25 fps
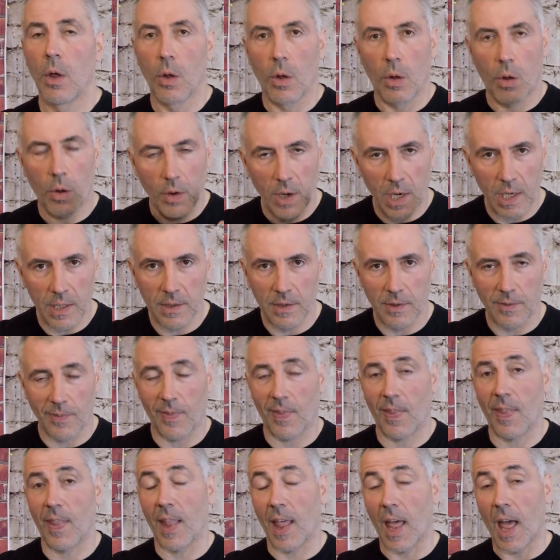All right,
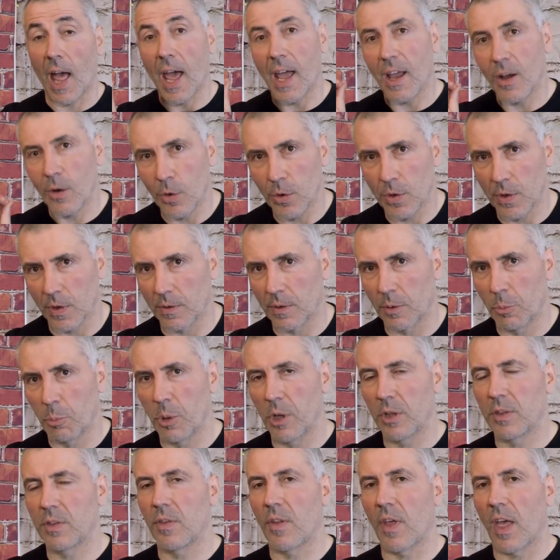I got it.
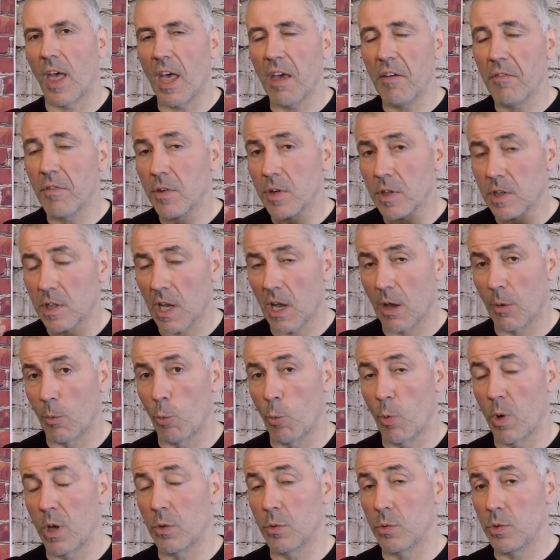But every time
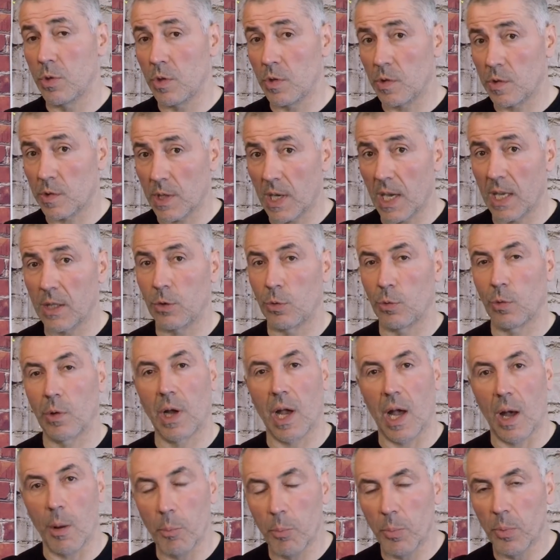when you decide to
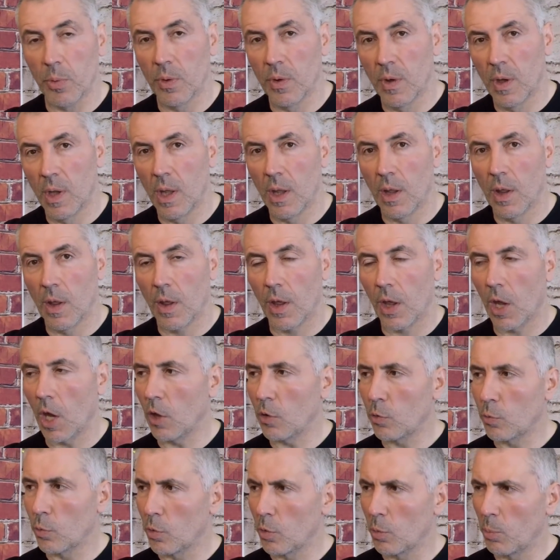camp,
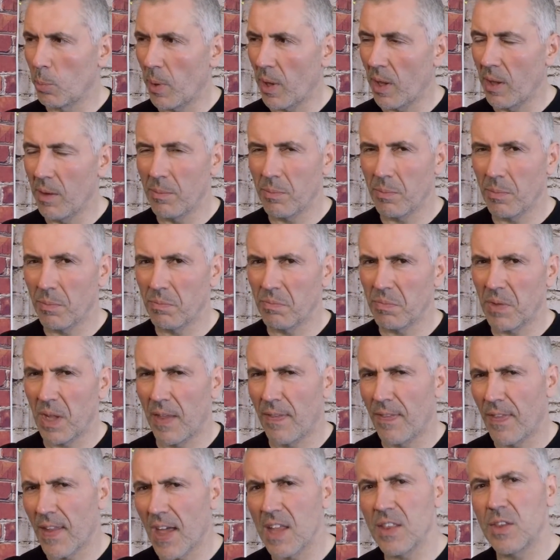it will be
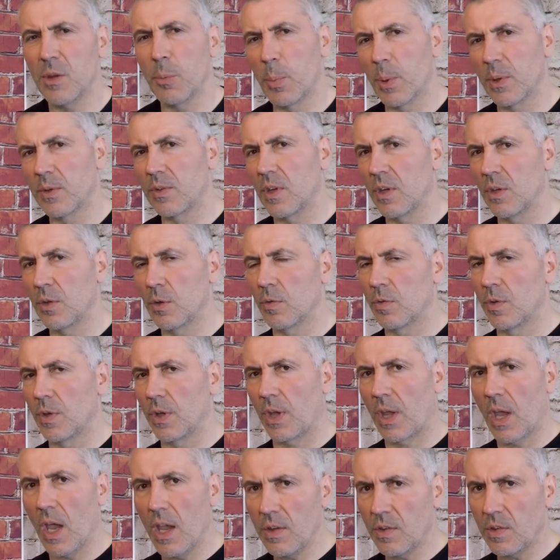in 90% of the
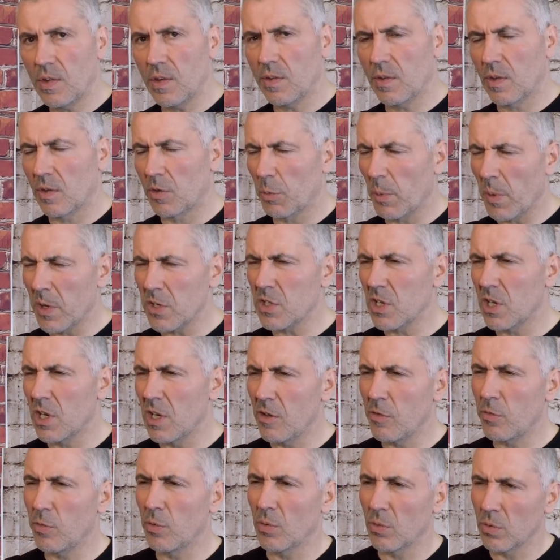cases, especially
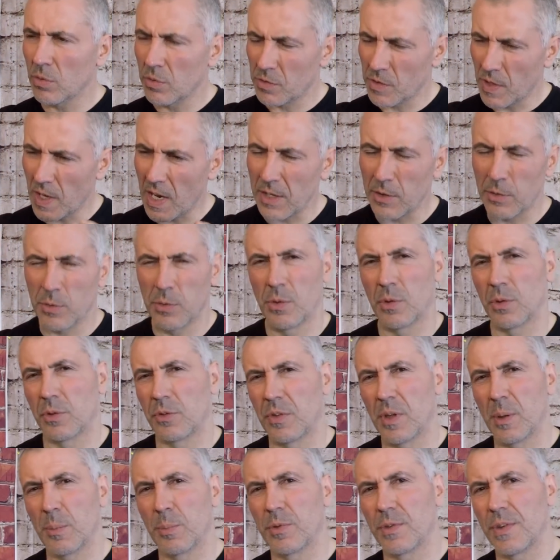if you start your
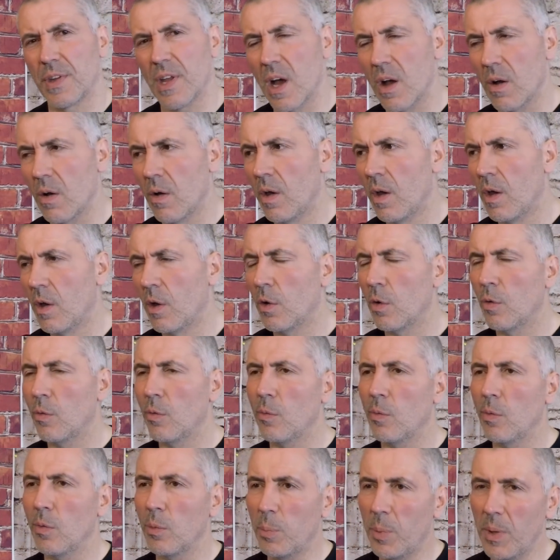trips now,
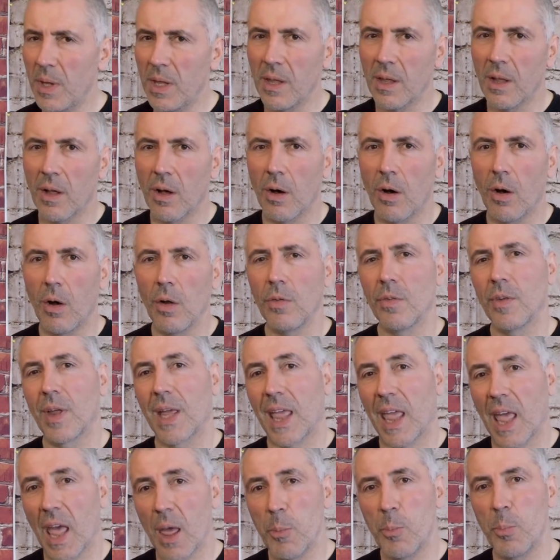will be on the
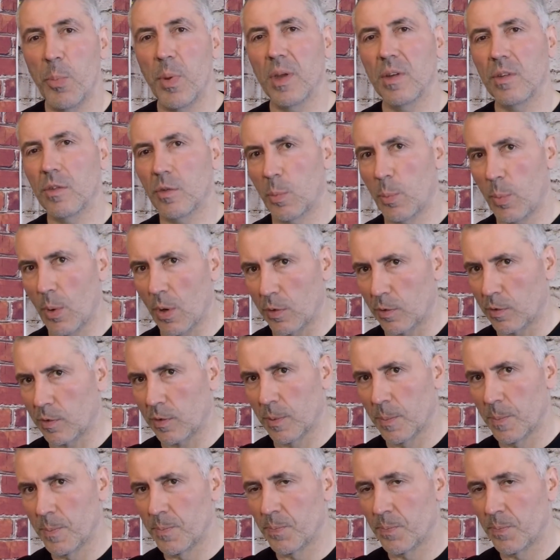camping spots.